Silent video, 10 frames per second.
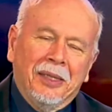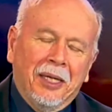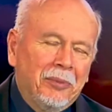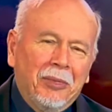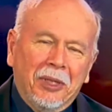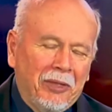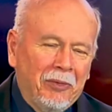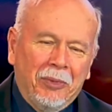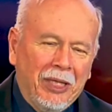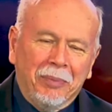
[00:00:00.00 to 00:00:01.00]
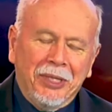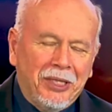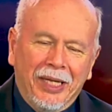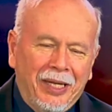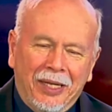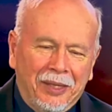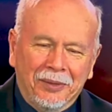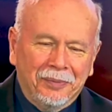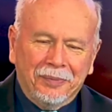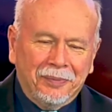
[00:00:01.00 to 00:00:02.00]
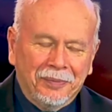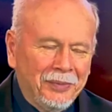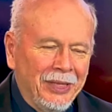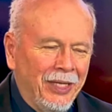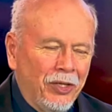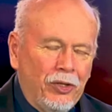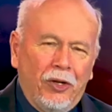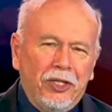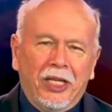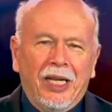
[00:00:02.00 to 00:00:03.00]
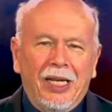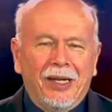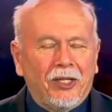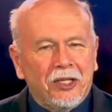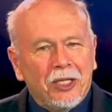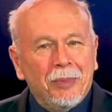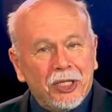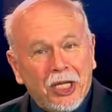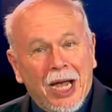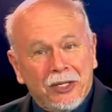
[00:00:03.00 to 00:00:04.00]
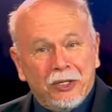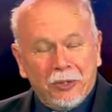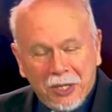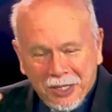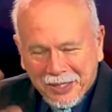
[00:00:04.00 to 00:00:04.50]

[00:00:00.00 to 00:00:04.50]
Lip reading: Unbelievable. Let me sit in it. As soon as you get in, it starts to massage you.